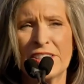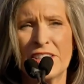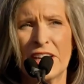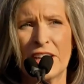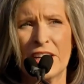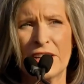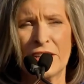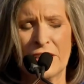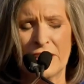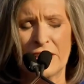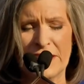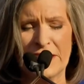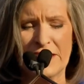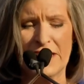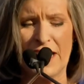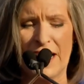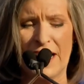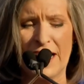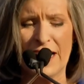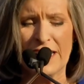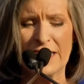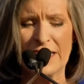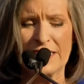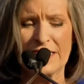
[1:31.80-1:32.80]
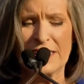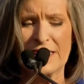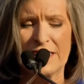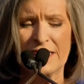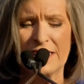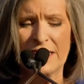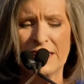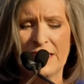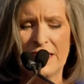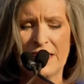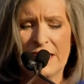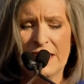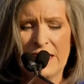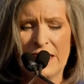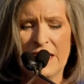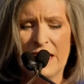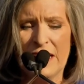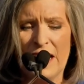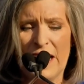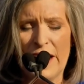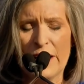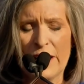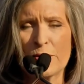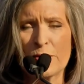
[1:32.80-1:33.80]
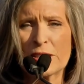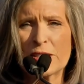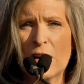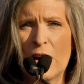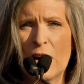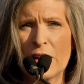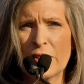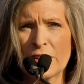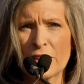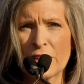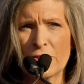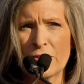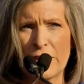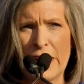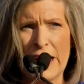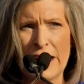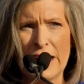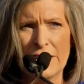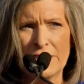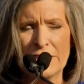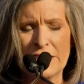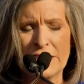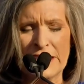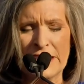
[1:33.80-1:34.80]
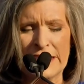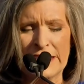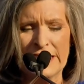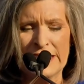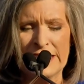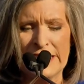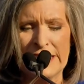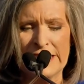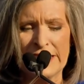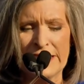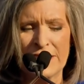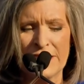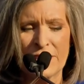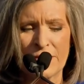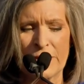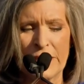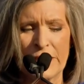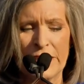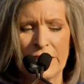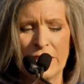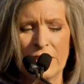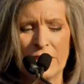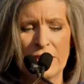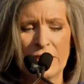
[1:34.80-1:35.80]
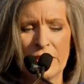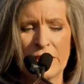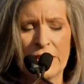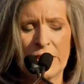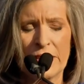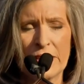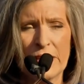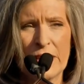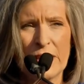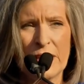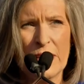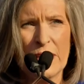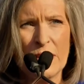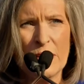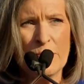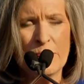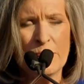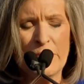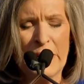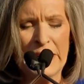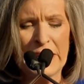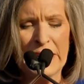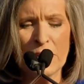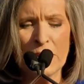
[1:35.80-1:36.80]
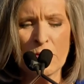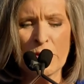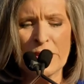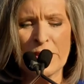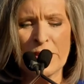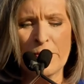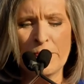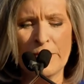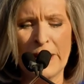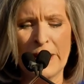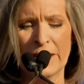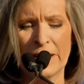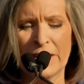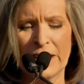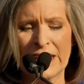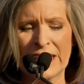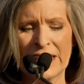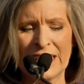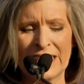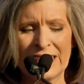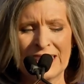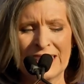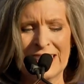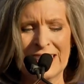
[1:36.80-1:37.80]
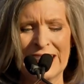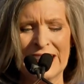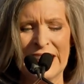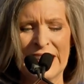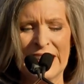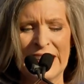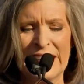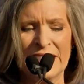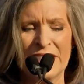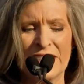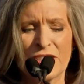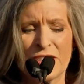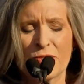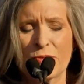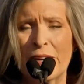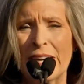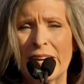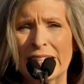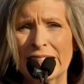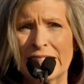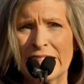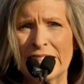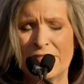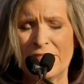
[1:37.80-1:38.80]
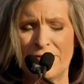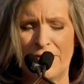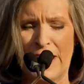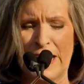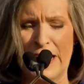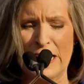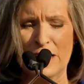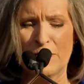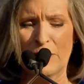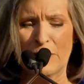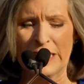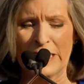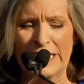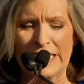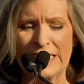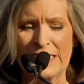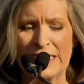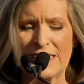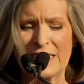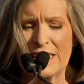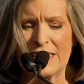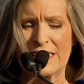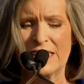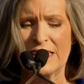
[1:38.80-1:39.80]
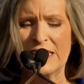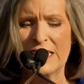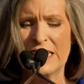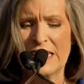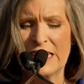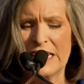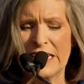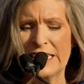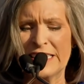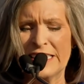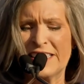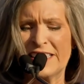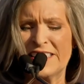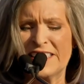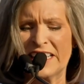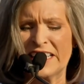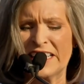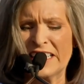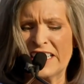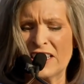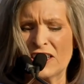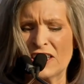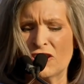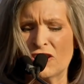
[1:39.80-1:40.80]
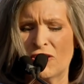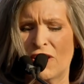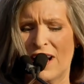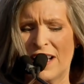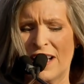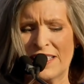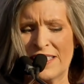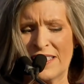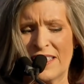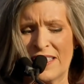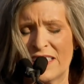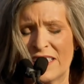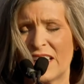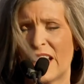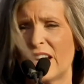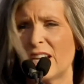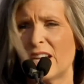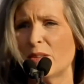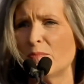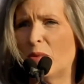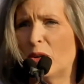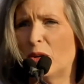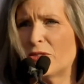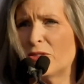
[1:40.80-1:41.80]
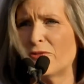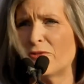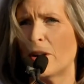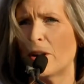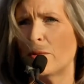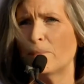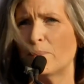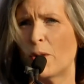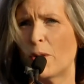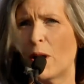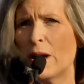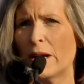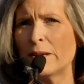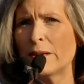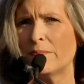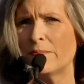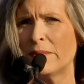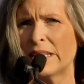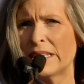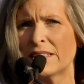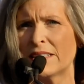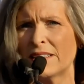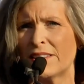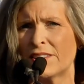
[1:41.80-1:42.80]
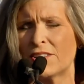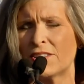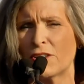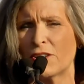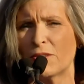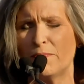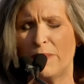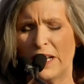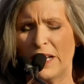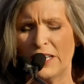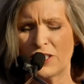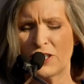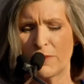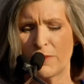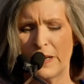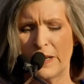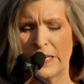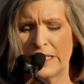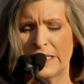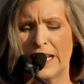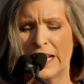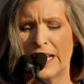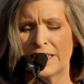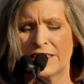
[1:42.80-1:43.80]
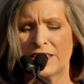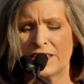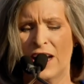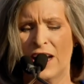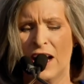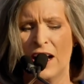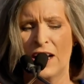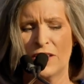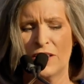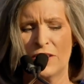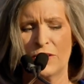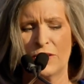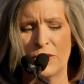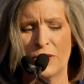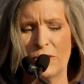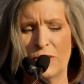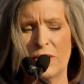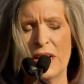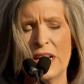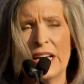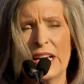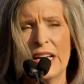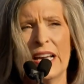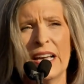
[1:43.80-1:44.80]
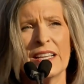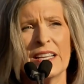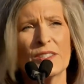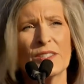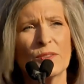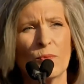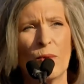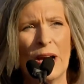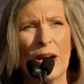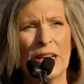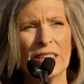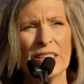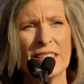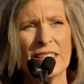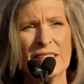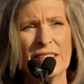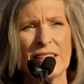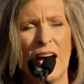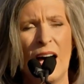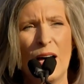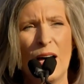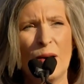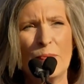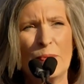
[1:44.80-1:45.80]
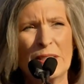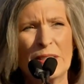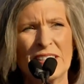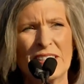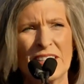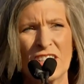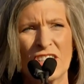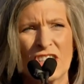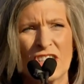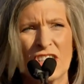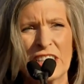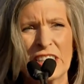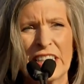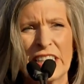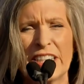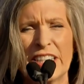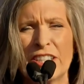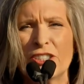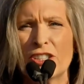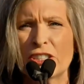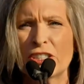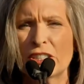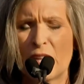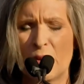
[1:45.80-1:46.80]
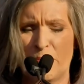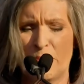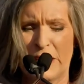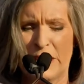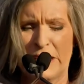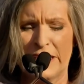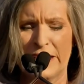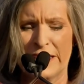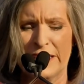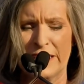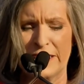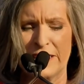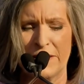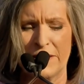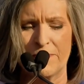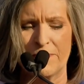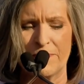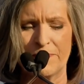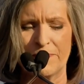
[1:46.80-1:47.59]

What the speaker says: terror attacks, I was on the ground in Israel, meeting with American and Israeli families and sitting across the table from Prime Minister Benjamin Netanyahu, as well as opposition leader Lapid.